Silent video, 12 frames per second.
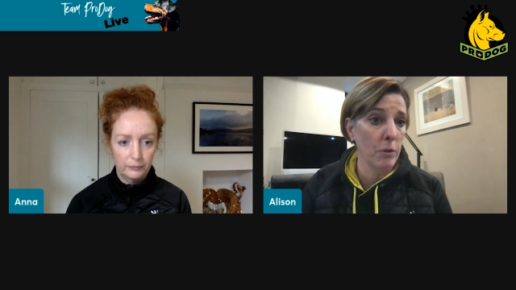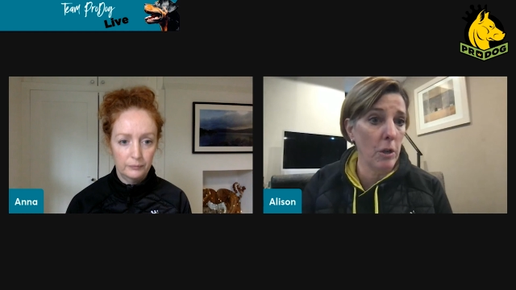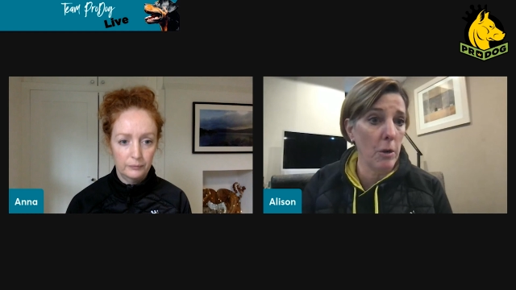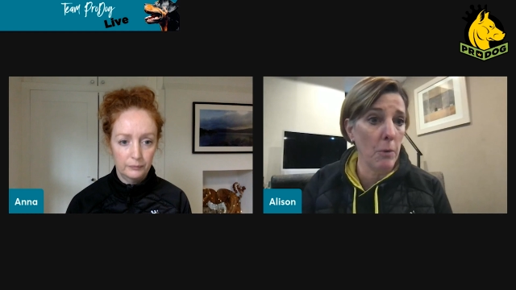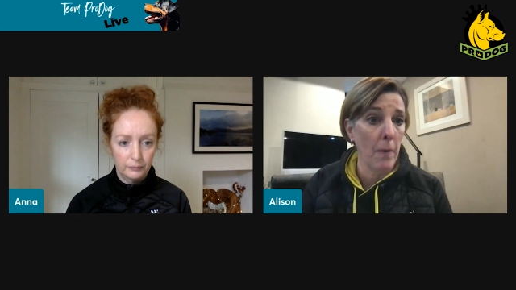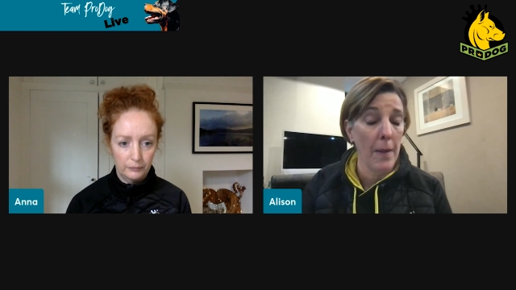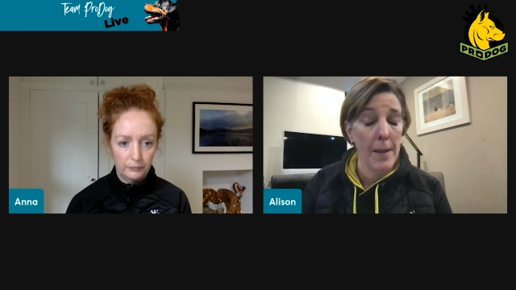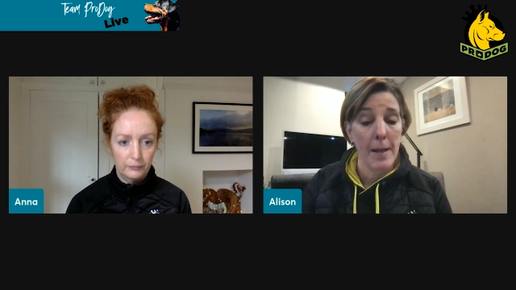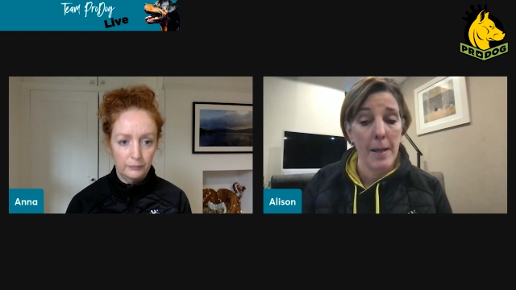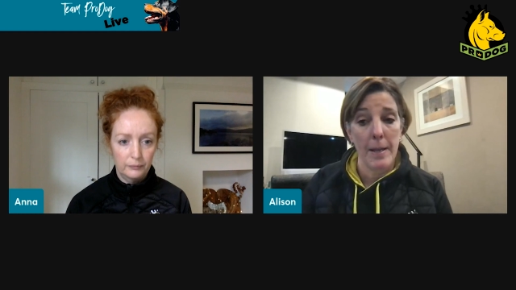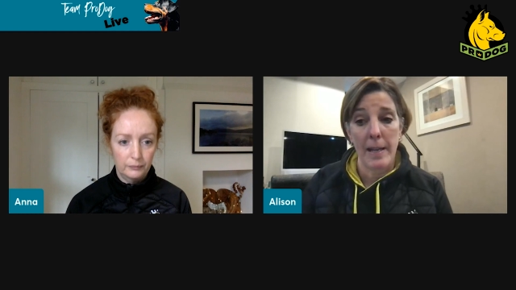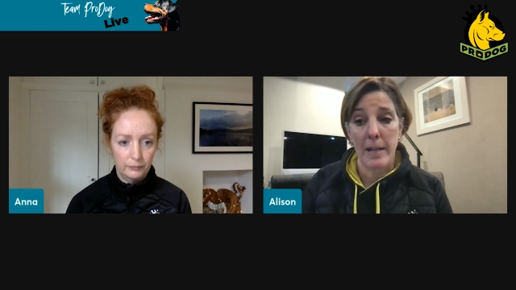Speaker 1: So
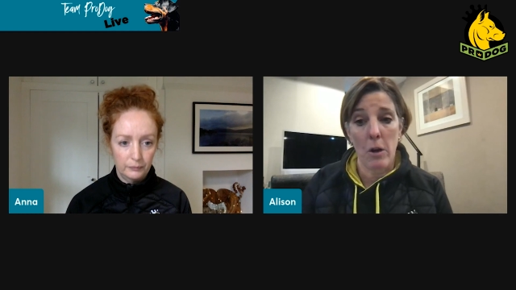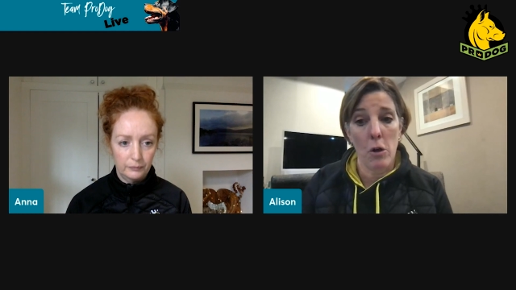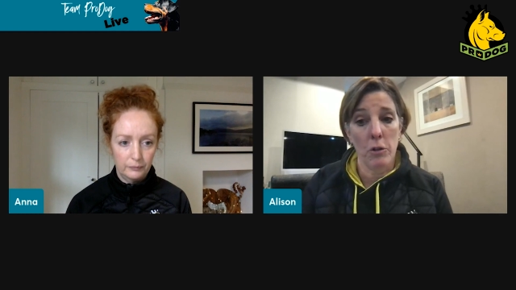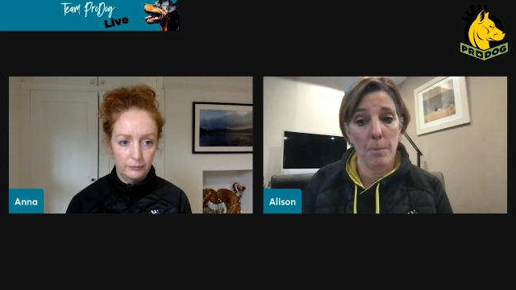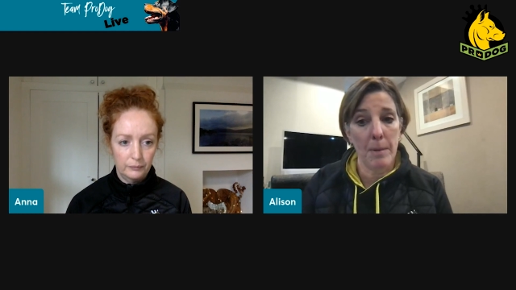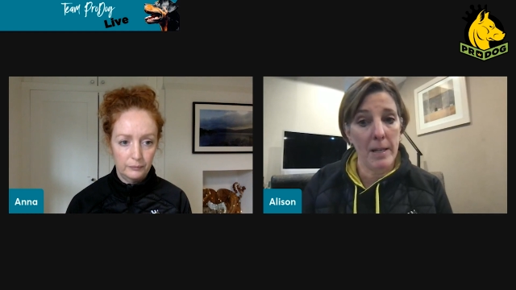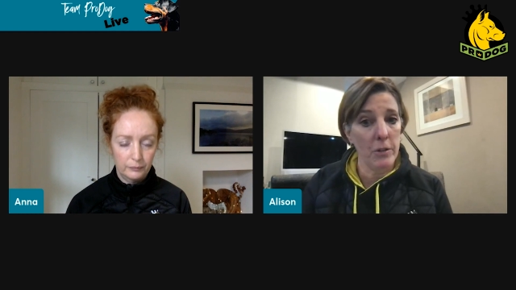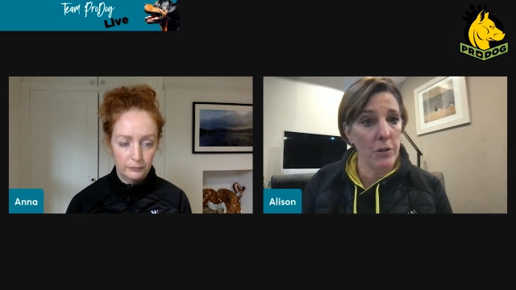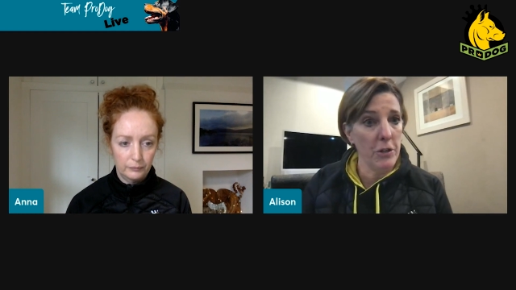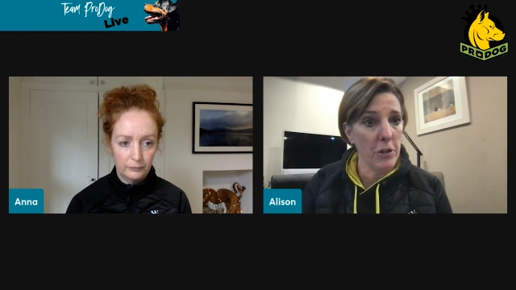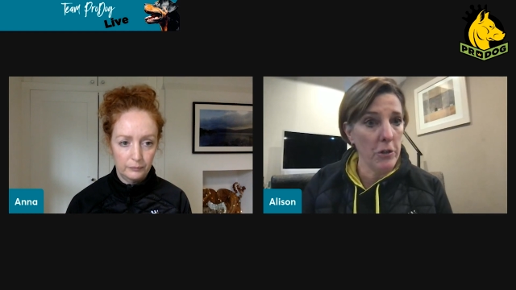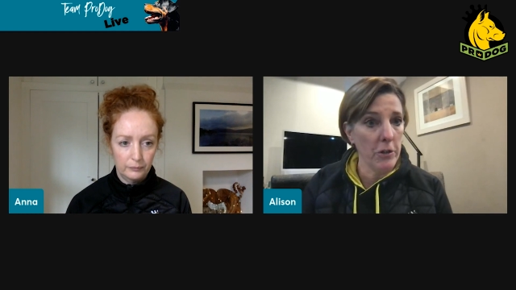it all depends
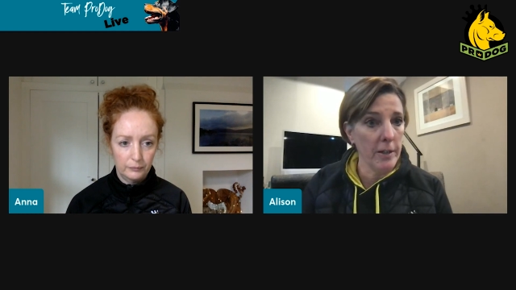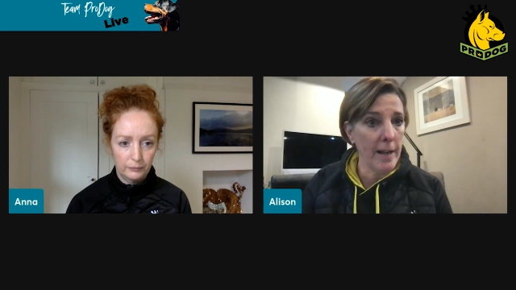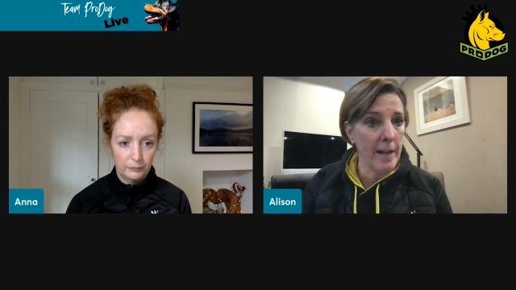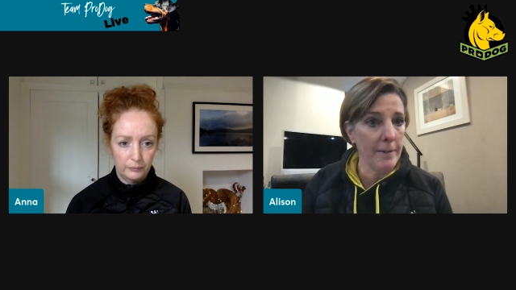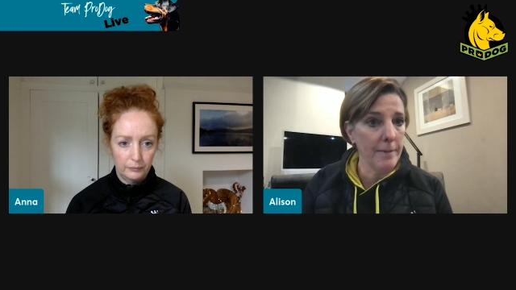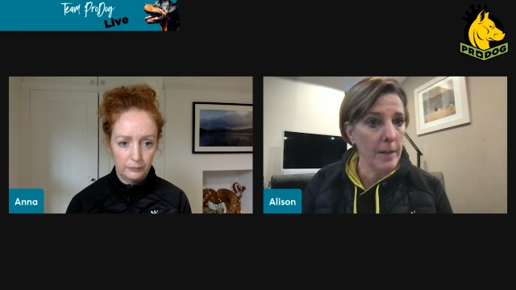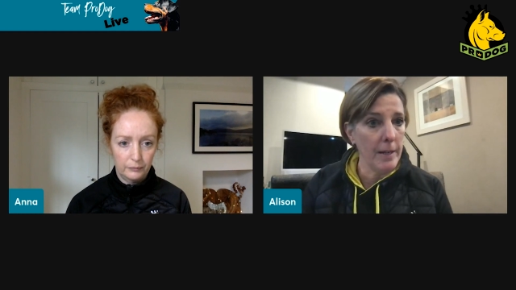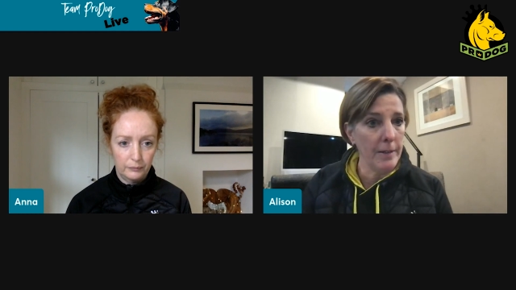on your dog again,